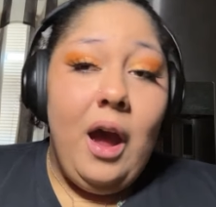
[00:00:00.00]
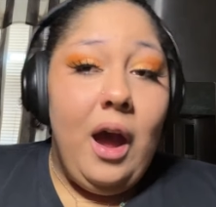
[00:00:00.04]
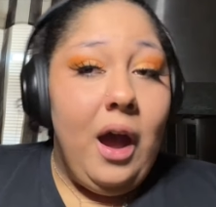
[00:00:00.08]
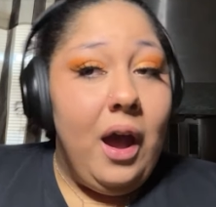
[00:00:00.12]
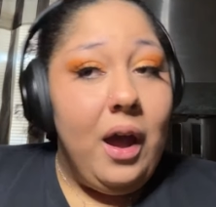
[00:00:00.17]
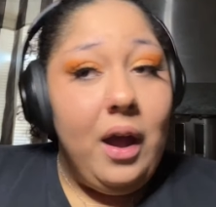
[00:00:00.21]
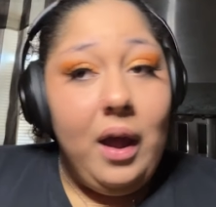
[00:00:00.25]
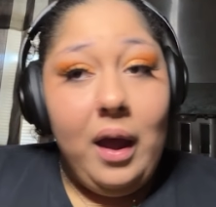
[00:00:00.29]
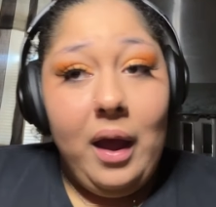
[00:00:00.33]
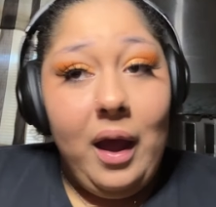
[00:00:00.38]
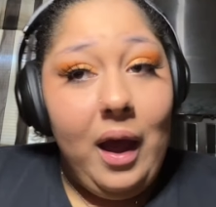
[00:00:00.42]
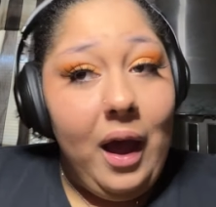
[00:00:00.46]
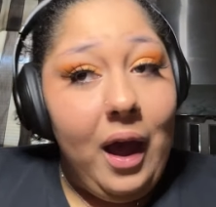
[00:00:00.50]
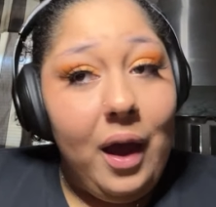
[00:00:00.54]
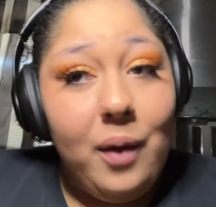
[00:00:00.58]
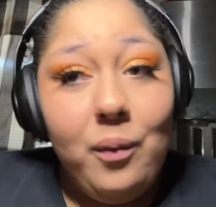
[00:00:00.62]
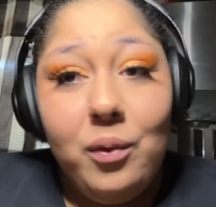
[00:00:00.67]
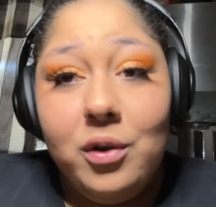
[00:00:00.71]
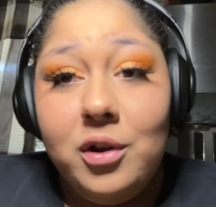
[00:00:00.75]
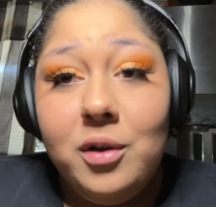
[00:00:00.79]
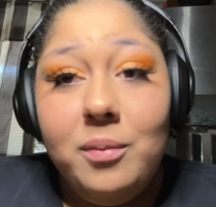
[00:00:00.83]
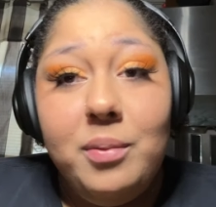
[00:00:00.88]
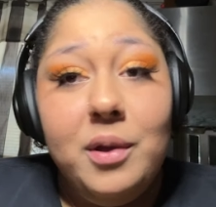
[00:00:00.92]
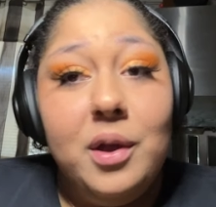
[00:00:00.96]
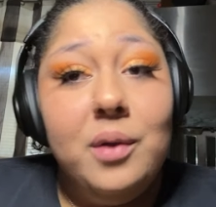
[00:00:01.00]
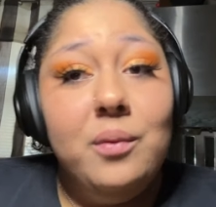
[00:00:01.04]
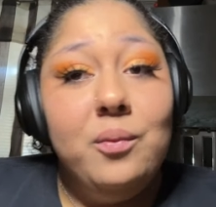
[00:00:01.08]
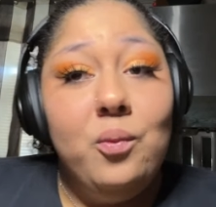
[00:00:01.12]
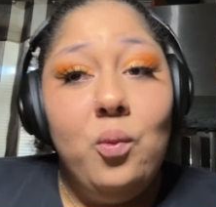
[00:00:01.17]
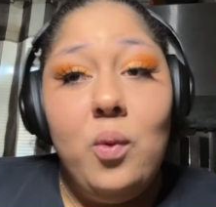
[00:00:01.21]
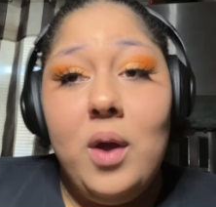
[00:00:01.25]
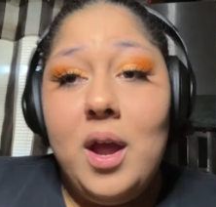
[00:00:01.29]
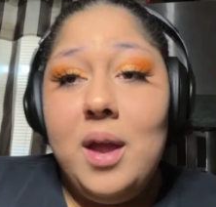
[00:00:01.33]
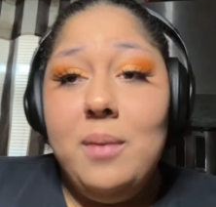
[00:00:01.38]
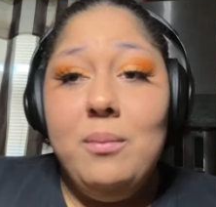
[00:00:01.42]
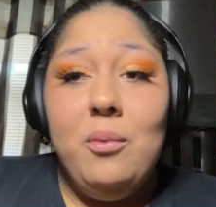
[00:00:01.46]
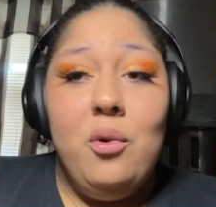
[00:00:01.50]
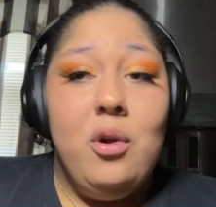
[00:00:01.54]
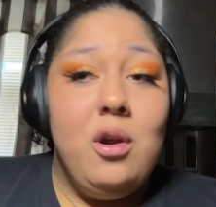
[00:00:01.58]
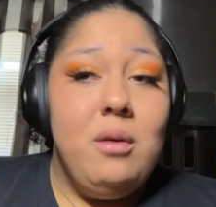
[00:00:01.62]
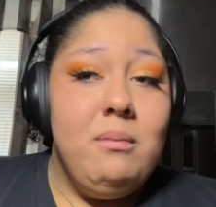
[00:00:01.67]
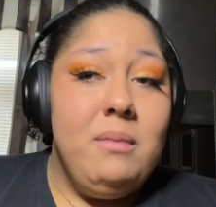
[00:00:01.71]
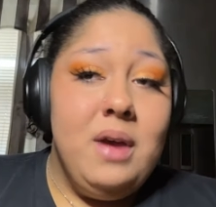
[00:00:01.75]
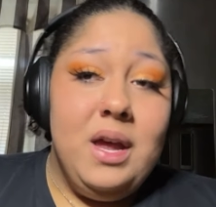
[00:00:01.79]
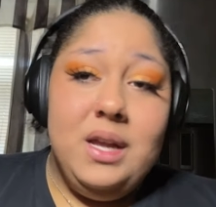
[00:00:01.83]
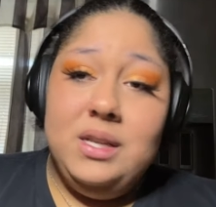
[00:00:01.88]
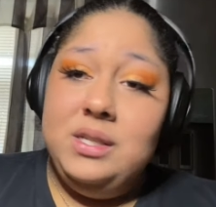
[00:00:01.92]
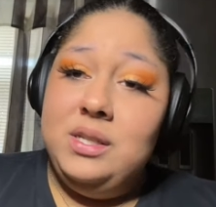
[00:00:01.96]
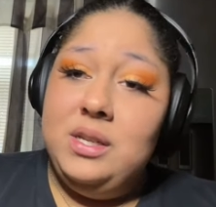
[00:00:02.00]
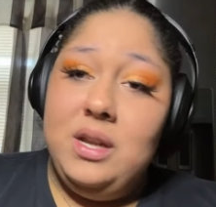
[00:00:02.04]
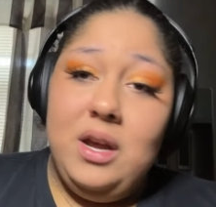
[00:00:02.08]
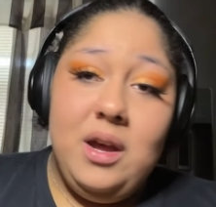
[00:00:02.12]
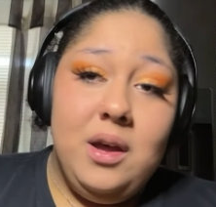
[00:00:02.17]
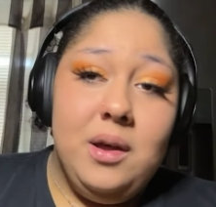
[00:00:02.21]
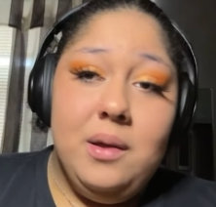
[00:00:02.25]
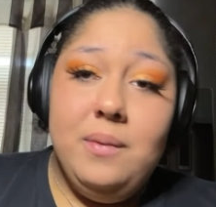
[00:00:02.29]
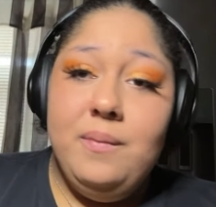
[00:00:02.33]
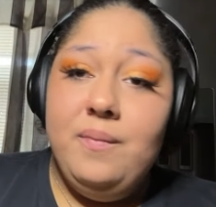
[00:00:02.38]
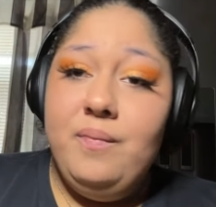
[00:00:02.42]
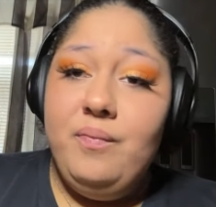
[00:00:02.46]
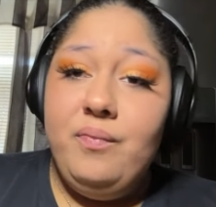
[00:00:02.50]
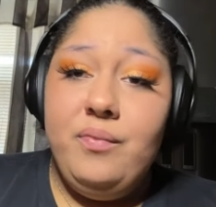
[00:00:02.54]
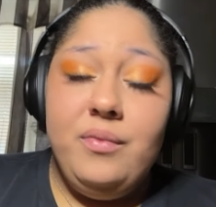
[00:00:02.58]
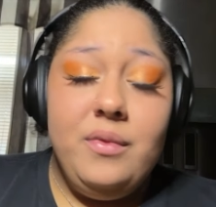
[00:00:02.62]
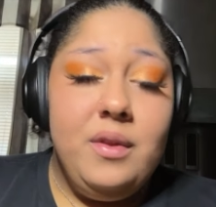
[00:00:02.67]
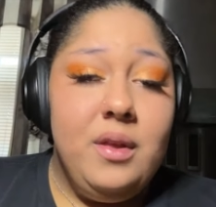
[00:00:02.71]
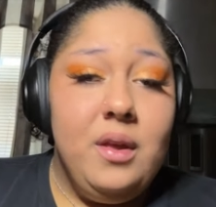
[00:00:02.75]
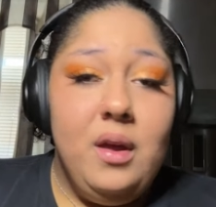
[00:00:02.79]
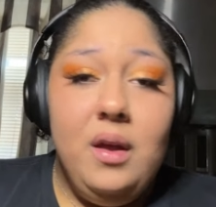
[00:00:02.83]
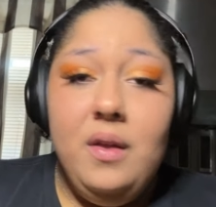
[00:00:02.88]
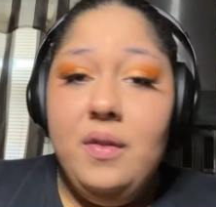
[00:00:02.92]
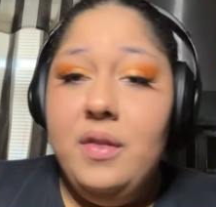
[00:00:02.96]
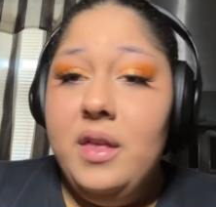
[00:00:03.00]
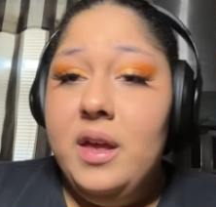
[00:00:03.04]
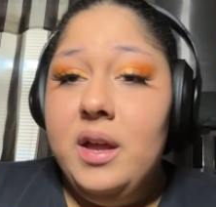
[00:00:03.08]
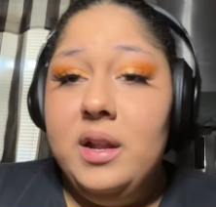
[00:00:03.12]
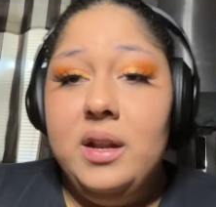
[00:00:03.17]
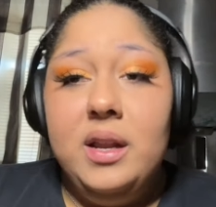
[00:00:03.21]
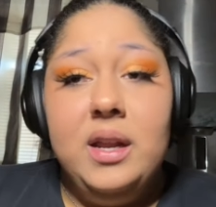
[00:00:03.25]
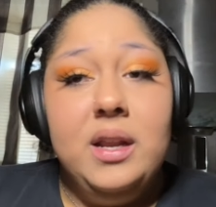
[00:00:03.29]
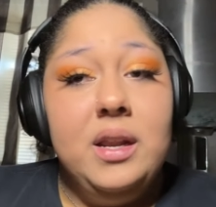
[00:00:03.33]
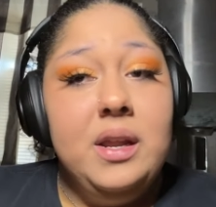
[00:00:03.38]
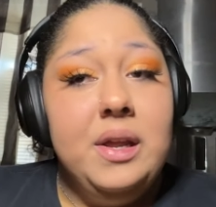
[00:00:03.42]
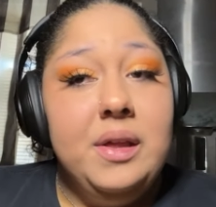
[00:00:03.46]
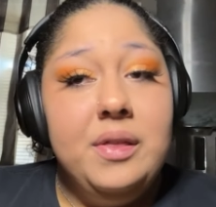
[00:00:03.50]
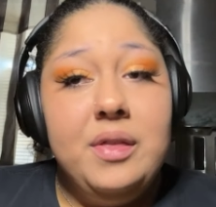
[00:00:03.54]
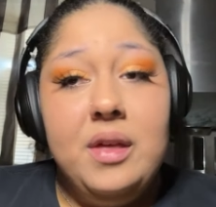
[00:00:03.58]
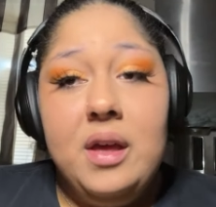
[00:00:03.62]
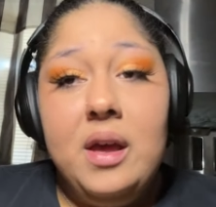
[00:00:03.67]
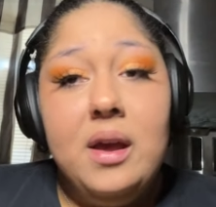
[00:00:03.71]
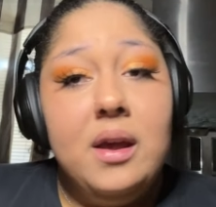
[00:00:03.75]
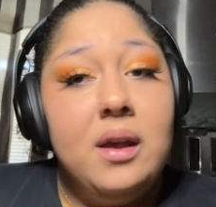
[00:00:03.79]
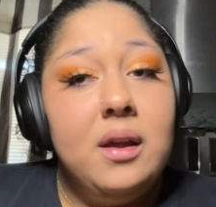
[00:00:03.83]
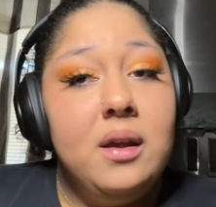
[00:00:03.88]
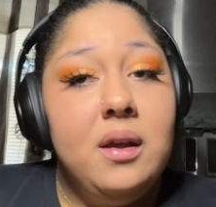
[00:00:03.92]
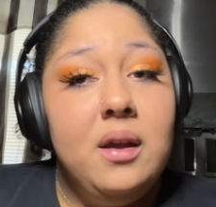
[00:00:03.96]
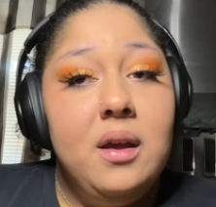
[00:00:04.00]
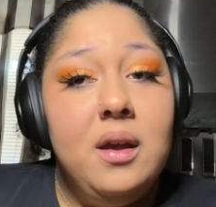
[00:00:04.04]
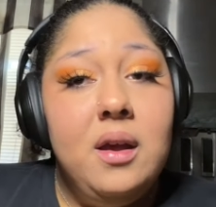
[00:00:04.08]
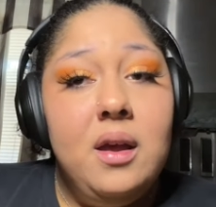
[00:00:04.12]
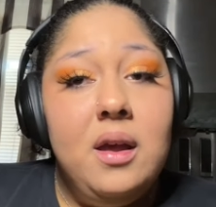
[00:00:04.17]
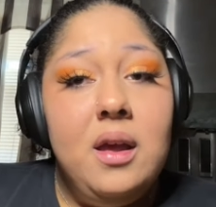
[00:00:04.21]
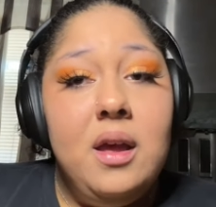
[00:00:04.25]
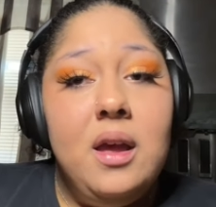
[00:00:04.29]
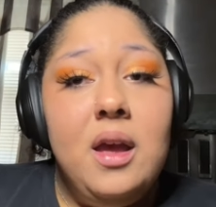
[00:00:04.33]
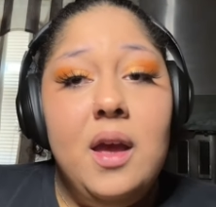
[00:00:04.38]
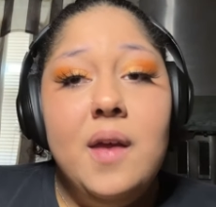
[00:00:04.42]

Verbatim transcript: I I would have been way more messed up than anything.